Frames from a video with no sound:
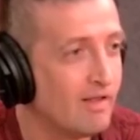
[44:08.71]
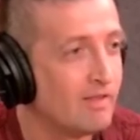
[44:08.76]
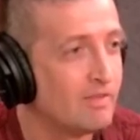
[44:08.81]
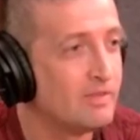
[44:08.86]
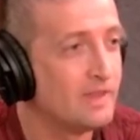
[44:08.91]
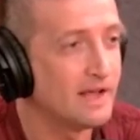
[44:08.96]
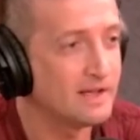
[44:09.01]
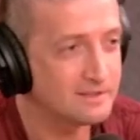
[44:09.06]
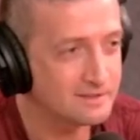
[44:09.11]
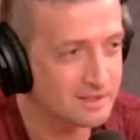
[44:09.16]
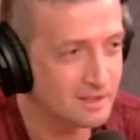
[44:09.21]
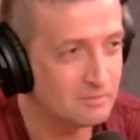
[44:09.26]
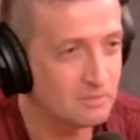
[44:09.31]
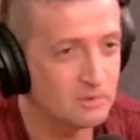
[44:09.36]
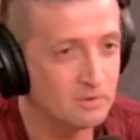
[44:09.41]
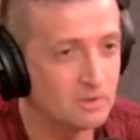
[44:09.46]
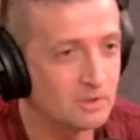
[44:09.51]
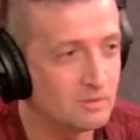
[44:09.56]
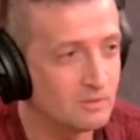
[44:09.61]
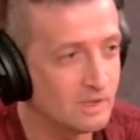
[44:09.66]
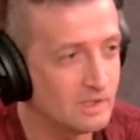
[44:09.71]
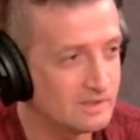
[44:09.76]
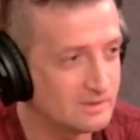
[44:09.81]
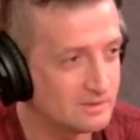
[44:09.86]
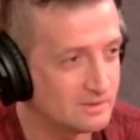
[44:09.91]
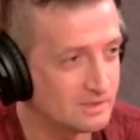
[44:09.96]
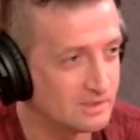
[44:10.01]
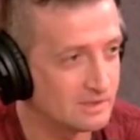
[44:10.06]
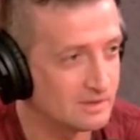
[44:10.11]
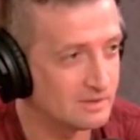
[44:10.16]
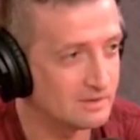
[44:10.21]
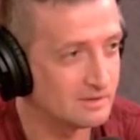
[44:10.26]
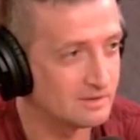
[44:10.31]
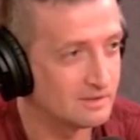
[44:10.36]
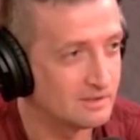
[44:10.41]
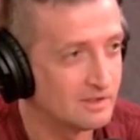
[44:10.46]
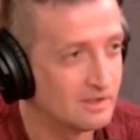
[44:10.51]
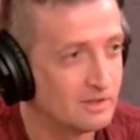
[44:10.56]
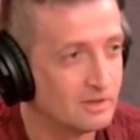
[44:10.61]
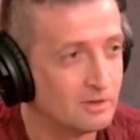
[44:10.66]
Next time you go to a restaurant,
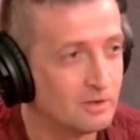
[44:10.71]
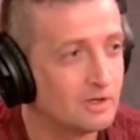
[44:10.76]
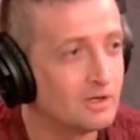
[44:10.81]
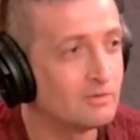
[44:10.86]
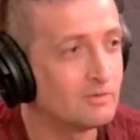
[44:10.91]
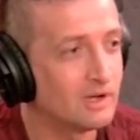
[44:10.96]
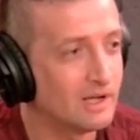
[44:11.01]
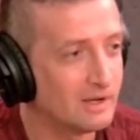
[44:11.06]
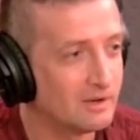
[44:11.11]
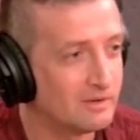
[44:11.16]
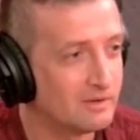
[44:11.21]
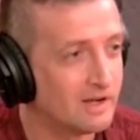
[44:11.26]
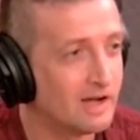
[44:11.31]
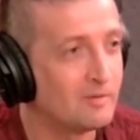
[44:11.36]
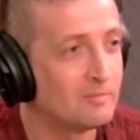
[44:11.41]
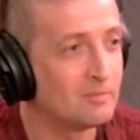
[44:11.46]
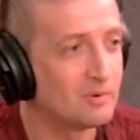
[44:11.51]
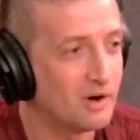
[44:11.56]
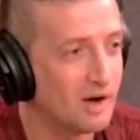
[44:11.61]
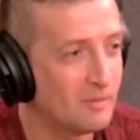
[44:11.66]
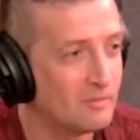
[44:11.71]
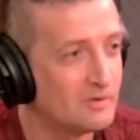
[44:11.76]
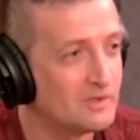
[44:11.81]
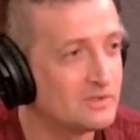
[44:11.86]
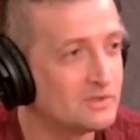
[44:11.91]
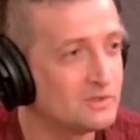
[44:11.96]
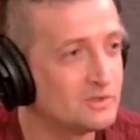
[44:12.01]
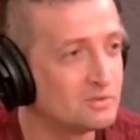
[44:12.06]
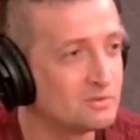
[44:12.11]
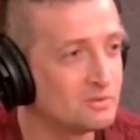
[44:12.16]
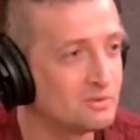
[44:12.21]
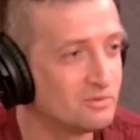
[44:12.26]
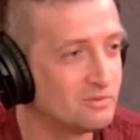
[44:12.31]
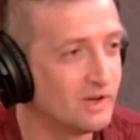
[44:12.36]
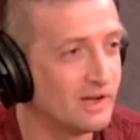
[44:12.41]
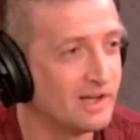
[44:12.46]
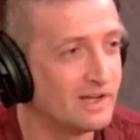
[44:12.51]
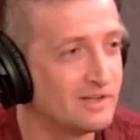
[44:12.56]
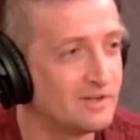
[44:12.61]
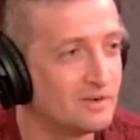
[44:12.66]
look around. I promise you will
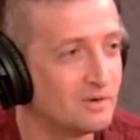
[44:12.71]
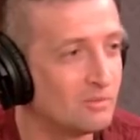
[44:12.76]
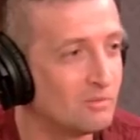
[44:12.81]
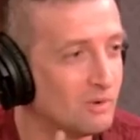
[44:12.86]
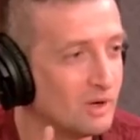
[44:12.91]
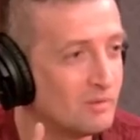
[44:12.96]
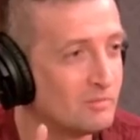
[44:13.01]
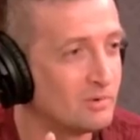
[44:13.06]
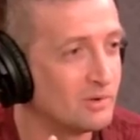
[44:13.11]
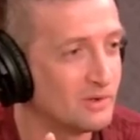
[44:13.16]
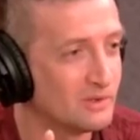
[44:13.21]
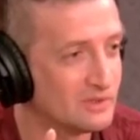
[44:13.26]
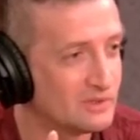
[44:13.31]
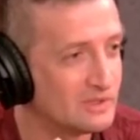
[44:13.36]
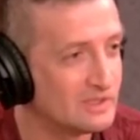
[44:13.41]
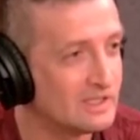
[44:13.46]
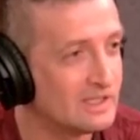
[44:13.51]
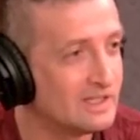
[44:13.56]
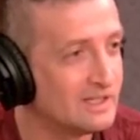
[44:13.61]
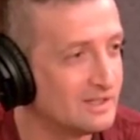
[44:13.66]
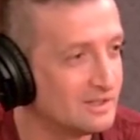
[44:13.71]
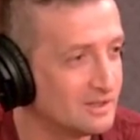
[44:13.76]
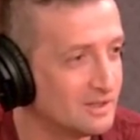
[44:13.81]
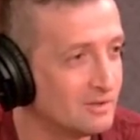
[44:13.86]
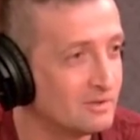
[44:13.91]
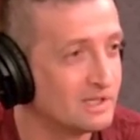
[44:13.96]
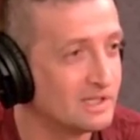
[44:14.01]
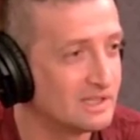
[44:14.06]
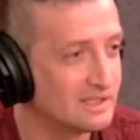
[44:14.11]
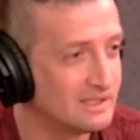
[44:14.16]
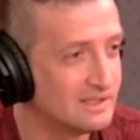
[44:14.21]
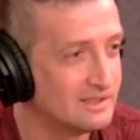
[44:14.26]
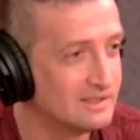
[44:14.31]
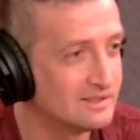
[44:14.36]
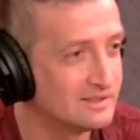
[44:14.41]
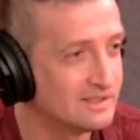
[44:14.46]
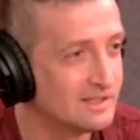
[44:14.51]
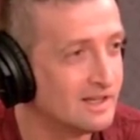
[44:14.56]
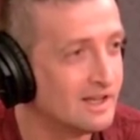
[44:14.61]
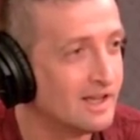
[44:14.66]
find one person eating alone at
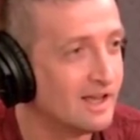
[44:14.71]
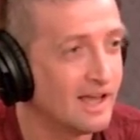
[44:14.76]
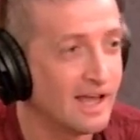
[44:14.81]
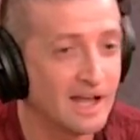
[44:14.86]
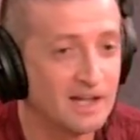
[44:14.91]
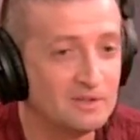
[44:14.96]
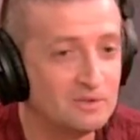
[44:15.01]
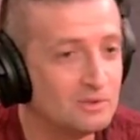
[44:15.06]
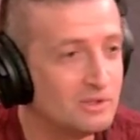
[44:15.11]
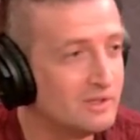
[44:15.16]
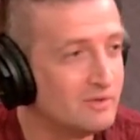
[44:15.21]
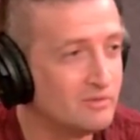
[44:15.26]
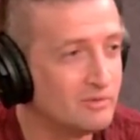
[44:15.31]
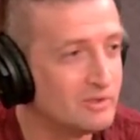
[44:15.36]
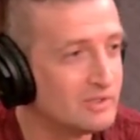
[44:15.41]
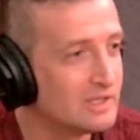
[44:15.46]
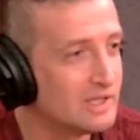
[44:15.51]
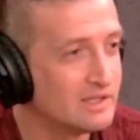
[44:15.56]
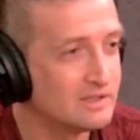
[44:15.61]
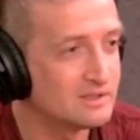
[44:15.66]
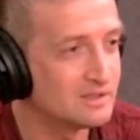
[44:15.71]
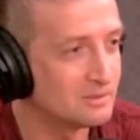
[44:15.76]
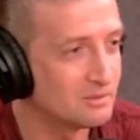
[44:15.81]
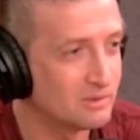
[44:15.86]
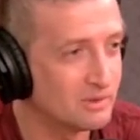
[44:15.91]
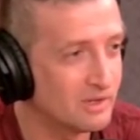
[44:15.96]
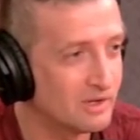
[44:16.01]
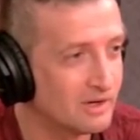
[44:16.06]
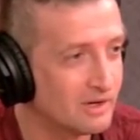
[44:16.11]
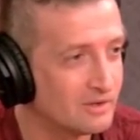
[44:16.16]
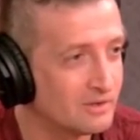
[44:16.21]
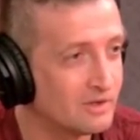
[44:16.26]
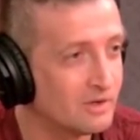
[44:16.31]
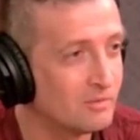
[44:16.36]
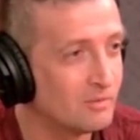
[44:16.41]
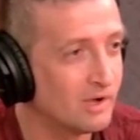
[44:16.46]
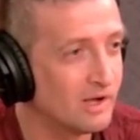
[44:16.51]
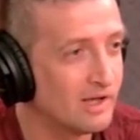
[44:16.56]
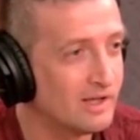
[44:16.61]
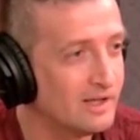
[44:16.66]
least, and you didn't even realize they were there. You know
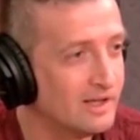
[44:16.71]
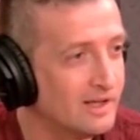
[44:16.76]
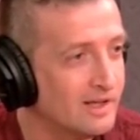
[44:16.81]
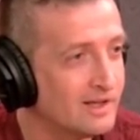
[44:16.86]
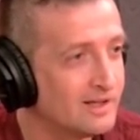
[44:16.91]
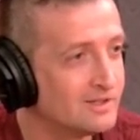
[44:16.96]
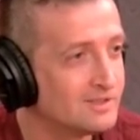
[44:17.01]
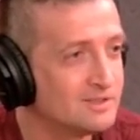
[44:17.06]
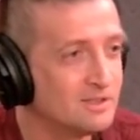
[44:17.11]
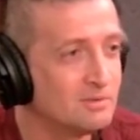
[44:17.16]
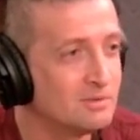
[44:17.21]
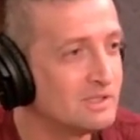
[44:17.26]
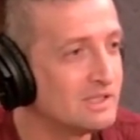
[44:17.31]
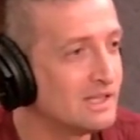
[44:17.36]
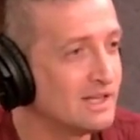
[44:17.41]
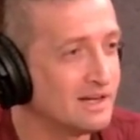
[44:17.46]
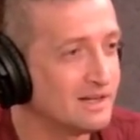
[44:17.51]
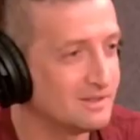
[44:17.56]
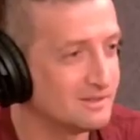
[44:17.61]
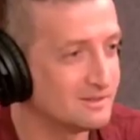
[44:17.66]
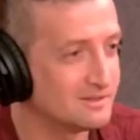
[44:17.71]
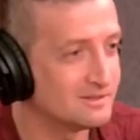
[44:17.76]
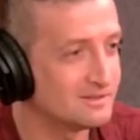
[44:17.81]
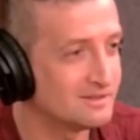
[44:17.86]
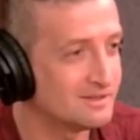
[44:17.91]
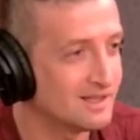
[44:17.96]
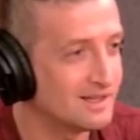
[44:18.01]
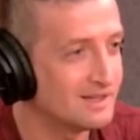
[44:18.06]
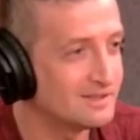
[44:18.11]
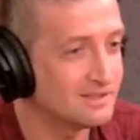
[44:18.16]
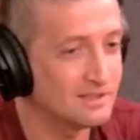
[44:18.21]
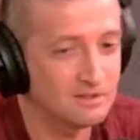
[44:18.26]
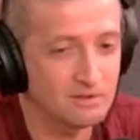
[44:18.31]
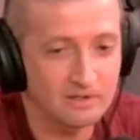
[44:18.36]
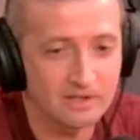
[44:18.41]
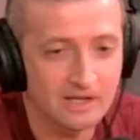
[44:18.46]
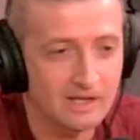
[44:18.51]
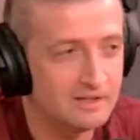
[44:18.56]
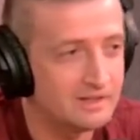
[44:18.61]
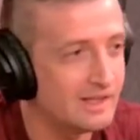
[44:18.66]
why? Because no one cares. And it's like,
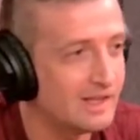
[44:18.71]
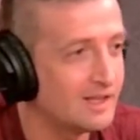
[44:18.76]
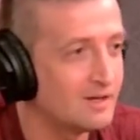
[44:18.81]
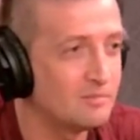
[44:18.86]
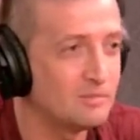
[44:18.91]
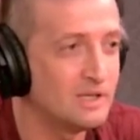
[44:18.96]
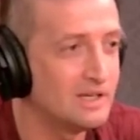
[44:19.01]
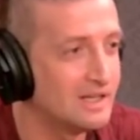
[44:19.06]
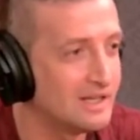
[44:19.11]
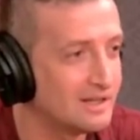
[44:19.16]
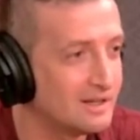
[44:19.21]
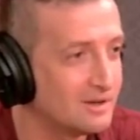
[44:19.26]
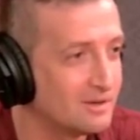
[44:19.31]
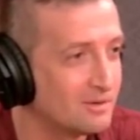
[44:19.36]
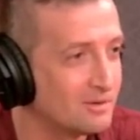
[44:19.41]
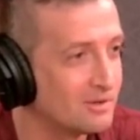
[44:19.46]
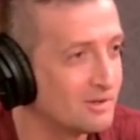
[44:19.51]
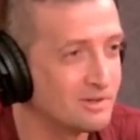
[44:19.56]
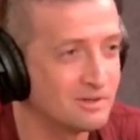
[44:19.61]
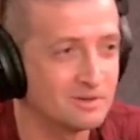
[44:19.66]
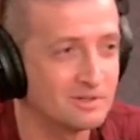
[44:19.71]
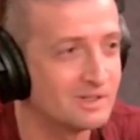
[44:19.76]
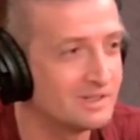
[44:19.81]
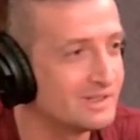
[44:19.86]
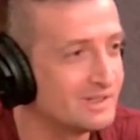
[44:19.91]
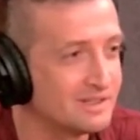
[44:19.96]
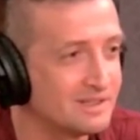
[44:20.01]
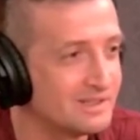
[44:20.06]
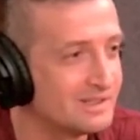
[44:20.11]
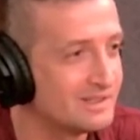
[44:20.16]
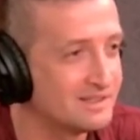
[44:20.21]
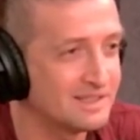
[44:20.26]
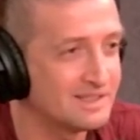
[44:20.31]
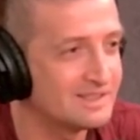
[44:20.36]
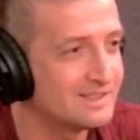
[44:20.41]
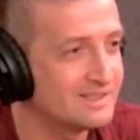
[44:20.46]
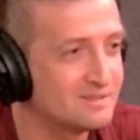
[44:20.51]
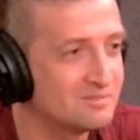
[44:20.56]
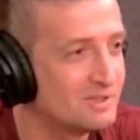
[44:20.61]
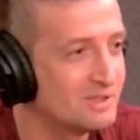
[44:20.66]
okay, they had a meeting, or it
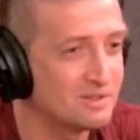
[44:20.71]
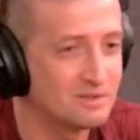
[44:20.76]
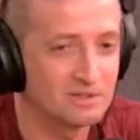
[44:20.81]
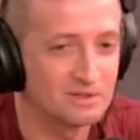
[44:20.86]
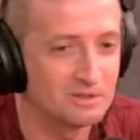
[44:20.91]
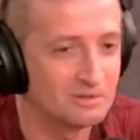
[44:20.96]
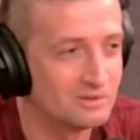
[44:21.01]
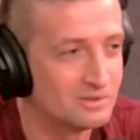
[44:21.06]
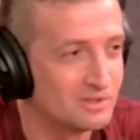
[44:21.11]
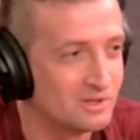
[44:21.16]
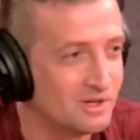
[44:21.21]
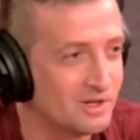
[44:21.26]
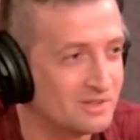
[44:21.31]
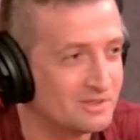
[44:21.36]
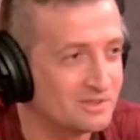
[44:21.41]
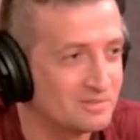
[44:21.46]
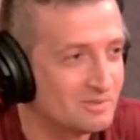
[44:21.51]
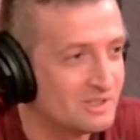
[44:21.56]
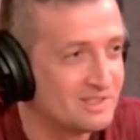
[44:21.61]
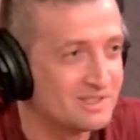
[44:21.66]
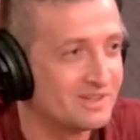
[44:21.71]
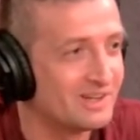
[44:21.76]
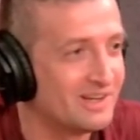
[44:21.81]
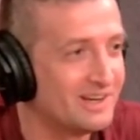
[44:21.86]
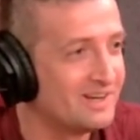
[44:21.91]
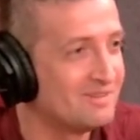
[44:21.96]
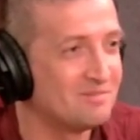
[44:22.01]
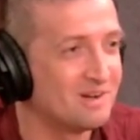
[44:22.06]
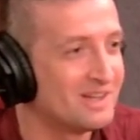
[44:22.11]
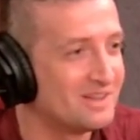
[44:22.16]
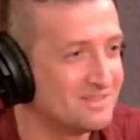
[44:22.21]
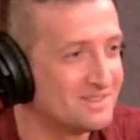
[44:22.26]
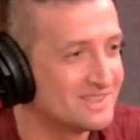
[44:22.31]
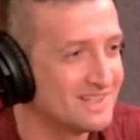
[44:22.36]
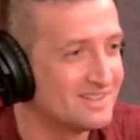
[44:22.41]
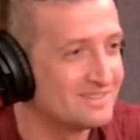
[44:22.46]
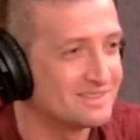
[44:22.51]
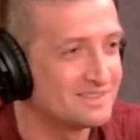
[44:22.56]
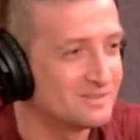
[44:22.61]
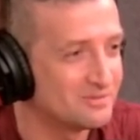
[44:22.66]
doesn't mean they're a loser. It just means they're eating by
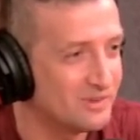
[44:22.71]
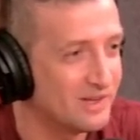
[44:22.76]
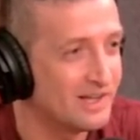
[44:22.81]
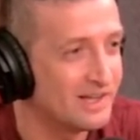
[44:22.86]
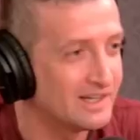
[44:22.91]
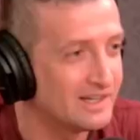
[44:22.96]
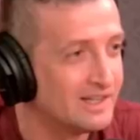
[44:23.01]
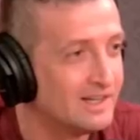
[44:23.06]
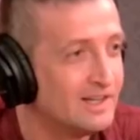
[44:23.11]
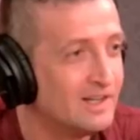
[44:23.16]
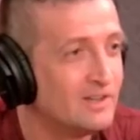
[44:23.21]
themselves. It's fine.